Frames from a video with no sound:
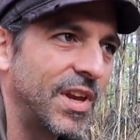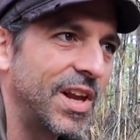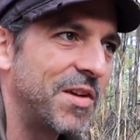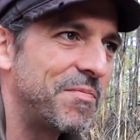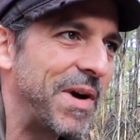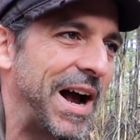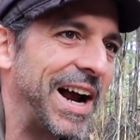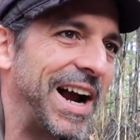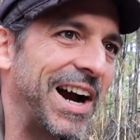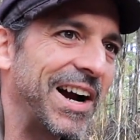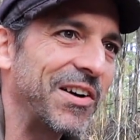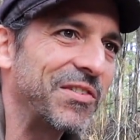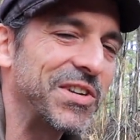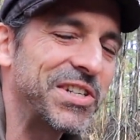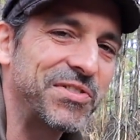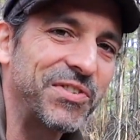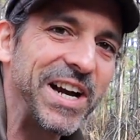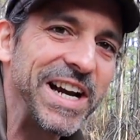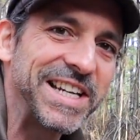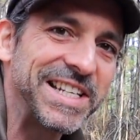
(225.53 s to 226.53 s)
My heart
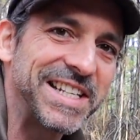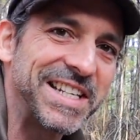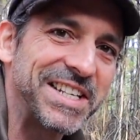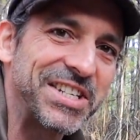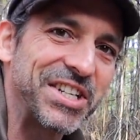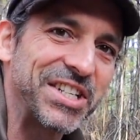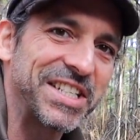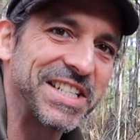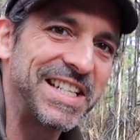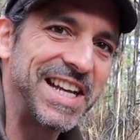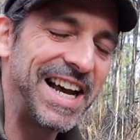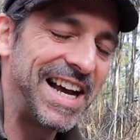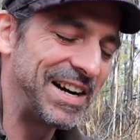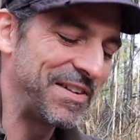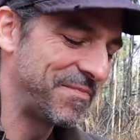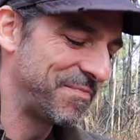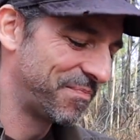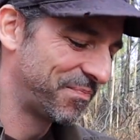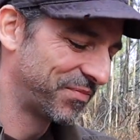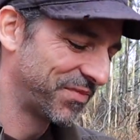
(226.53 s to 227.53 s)
was racing just now.
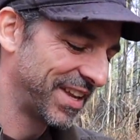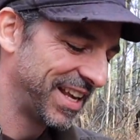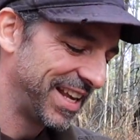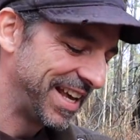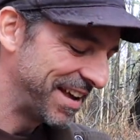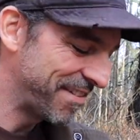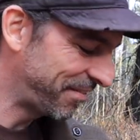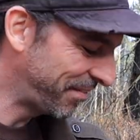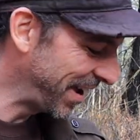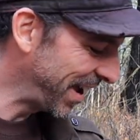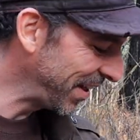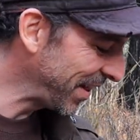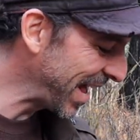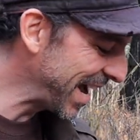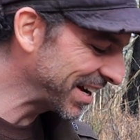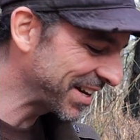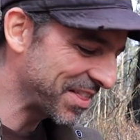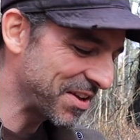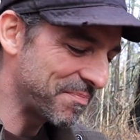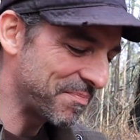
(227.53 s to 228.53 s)
It fell out of the